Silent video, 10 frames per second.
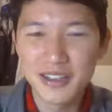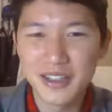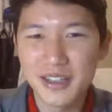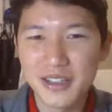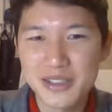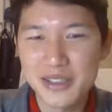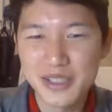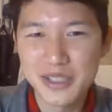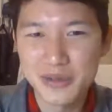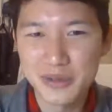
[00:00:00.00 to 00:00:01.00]
Like
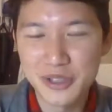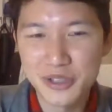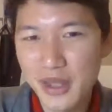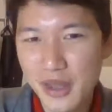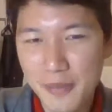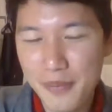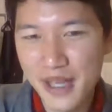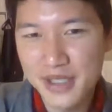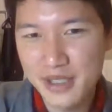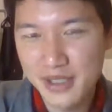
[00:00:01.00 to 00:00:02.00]
it's literally the
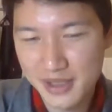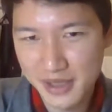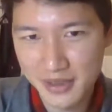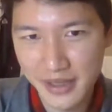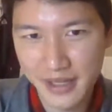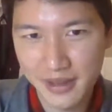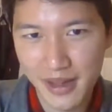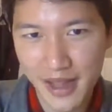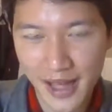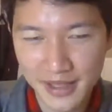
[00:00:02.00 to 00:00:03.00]
basis and like
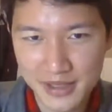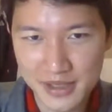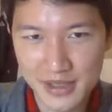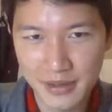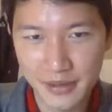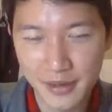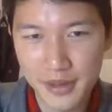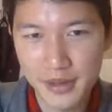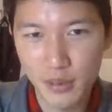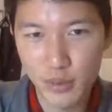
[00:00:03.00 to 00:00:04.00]
axis of
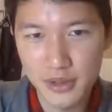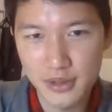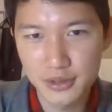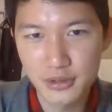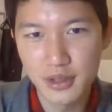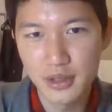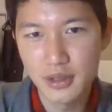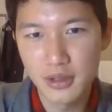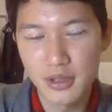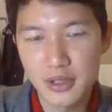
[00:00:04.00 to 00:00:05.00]
everything we do.
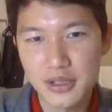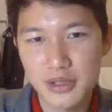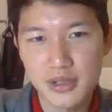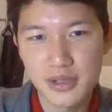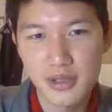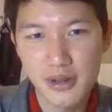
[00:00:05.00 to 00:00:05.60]
It's